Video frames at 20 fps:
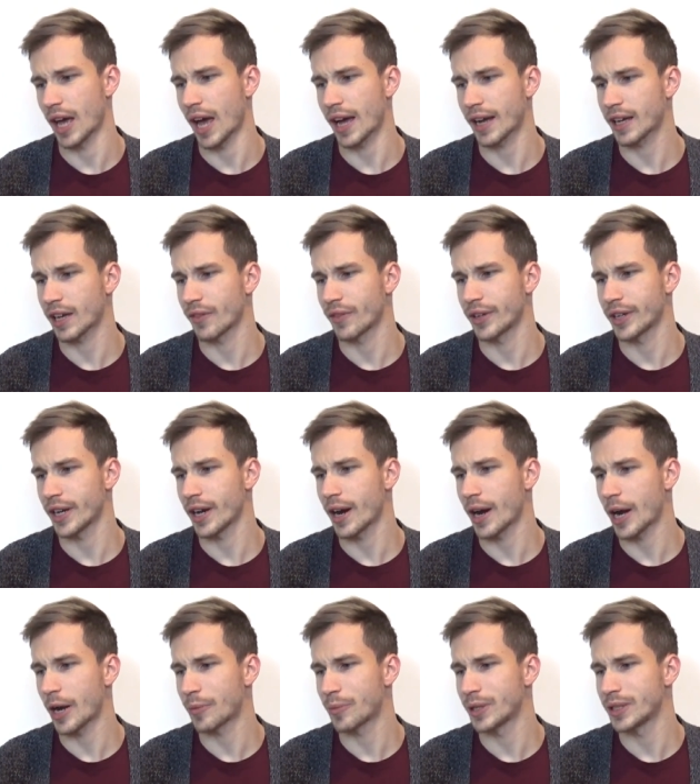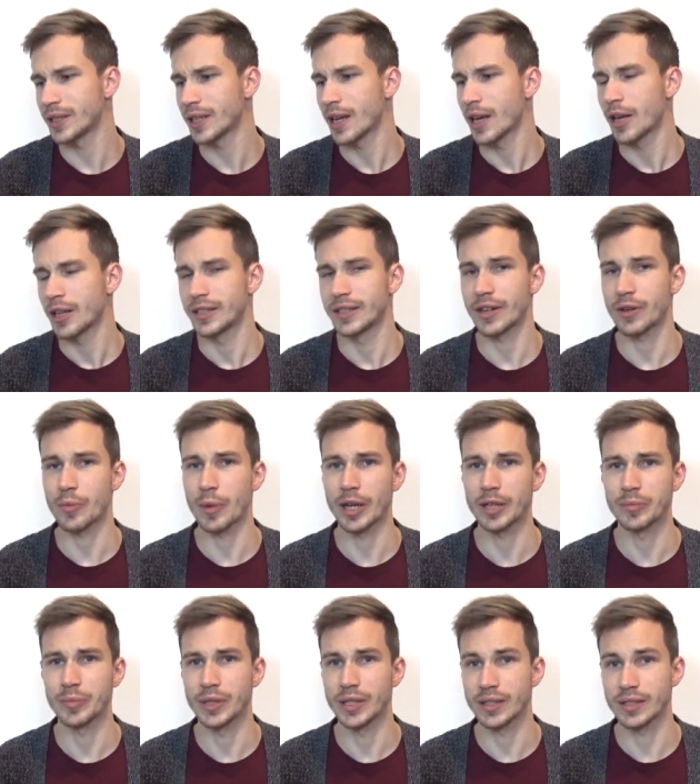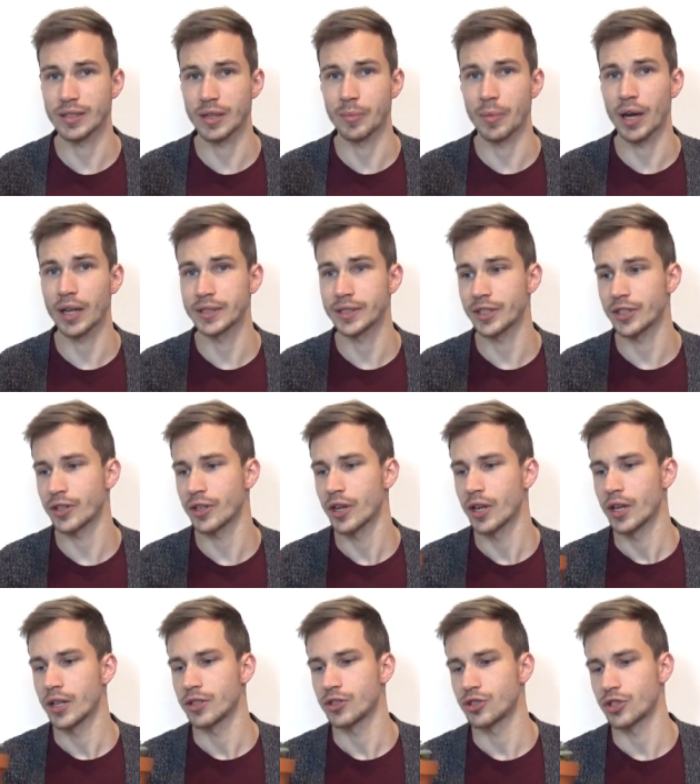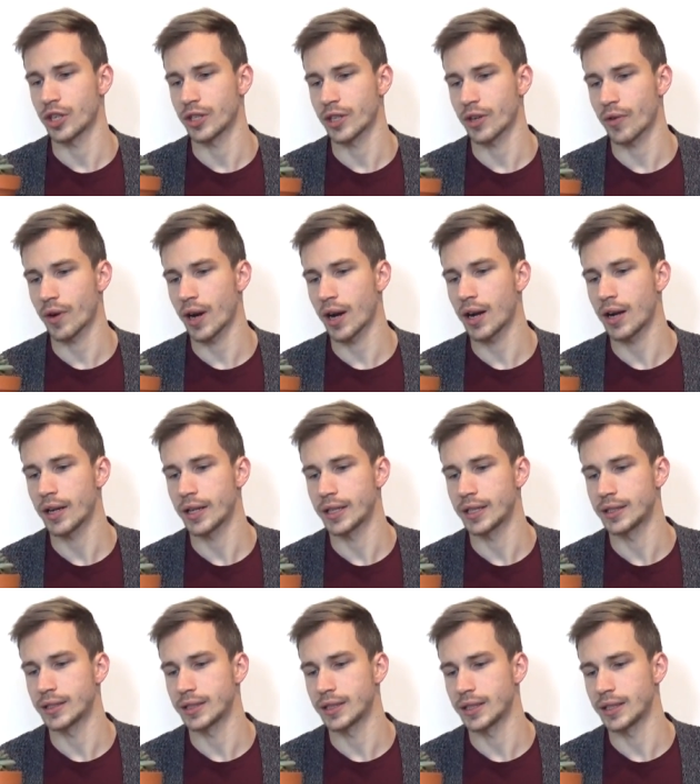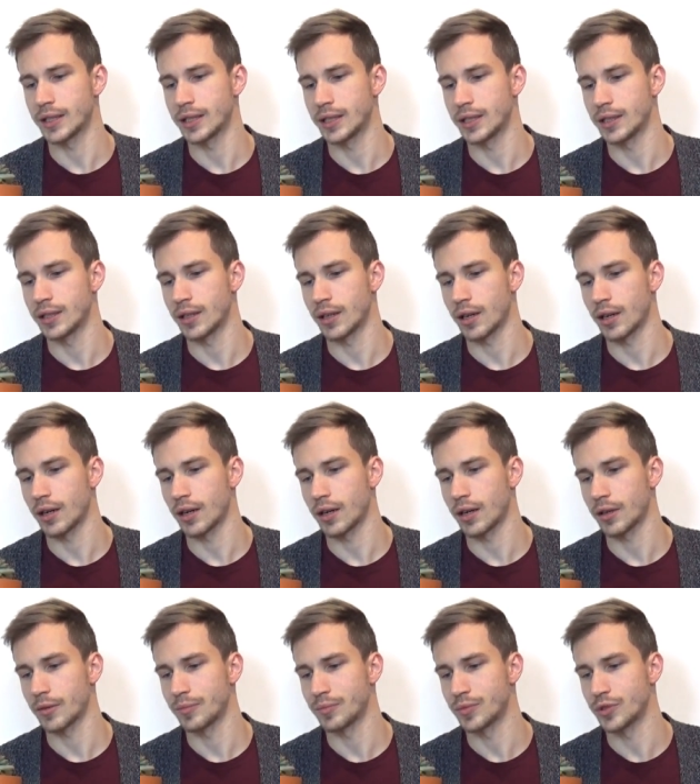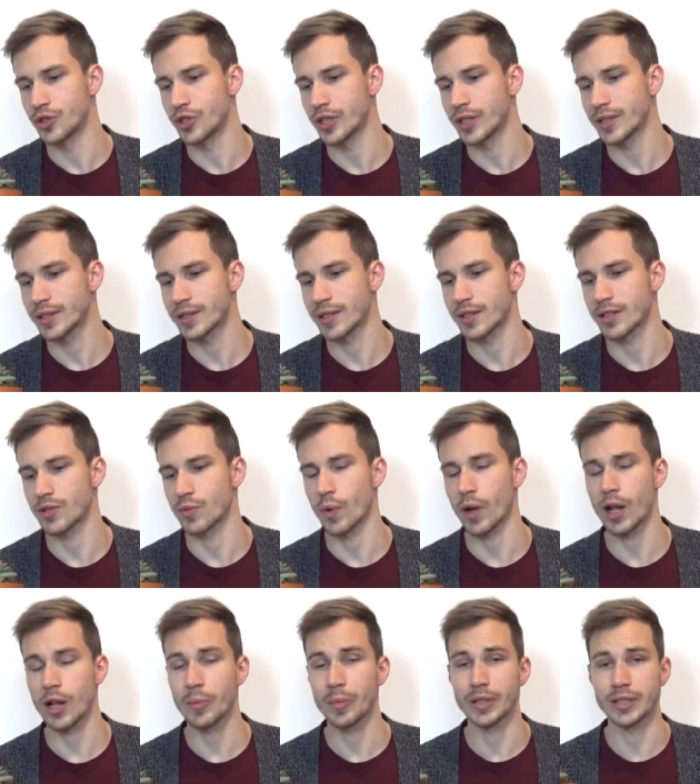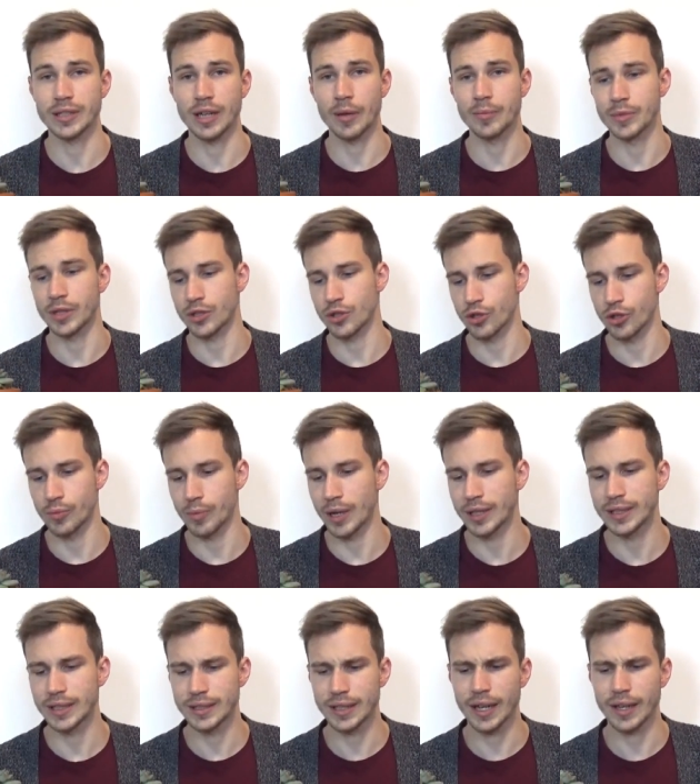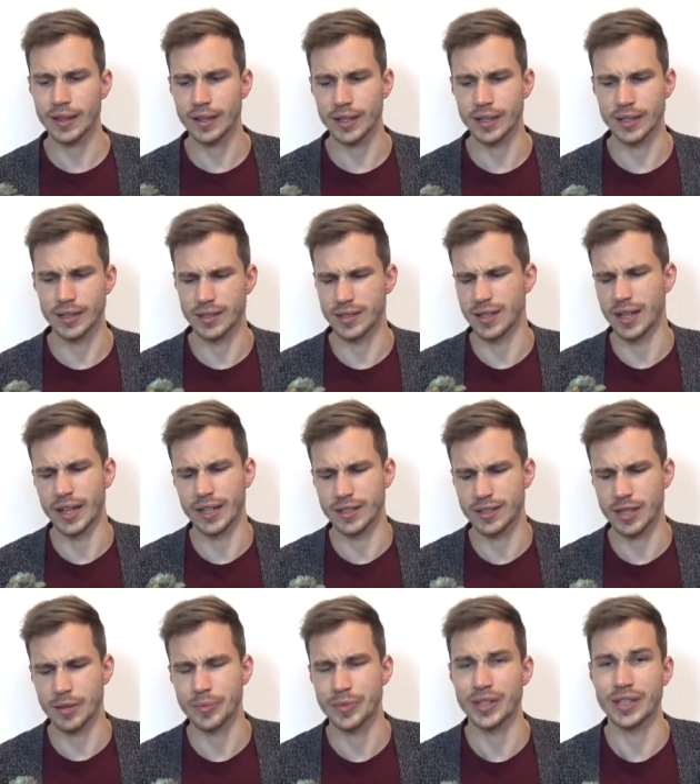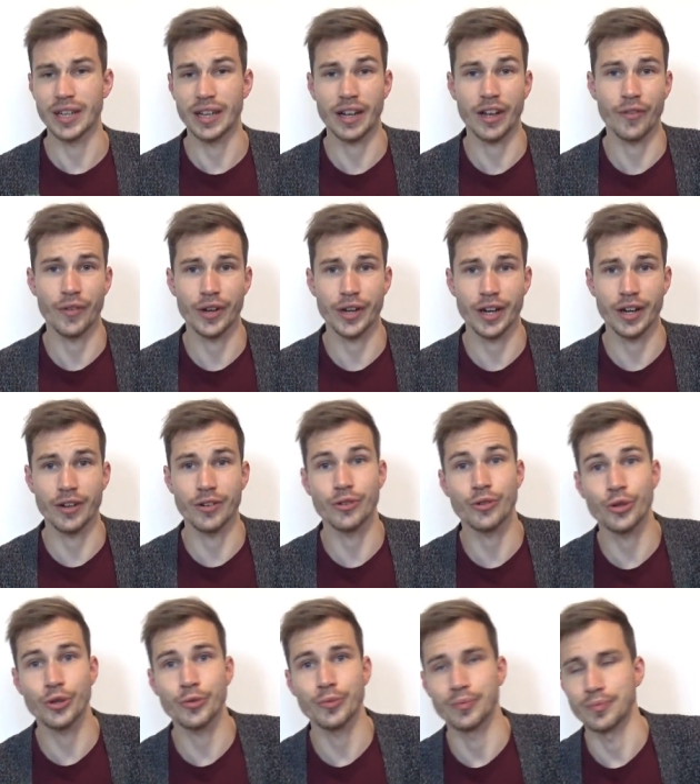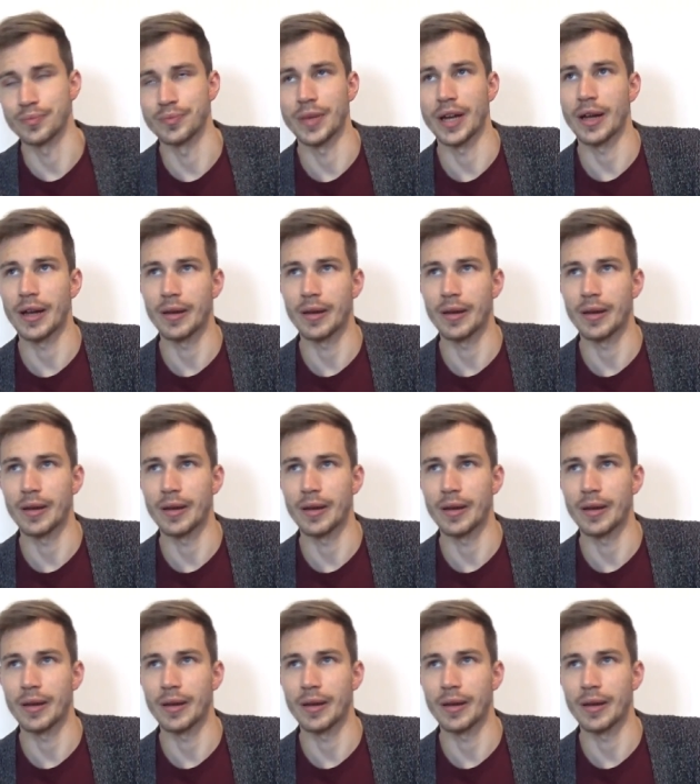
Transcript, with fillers: Echeveria hybrid. There might be some other genera in the uh, genes as well, but I'm not sure about that. I think it's like something Echeveria or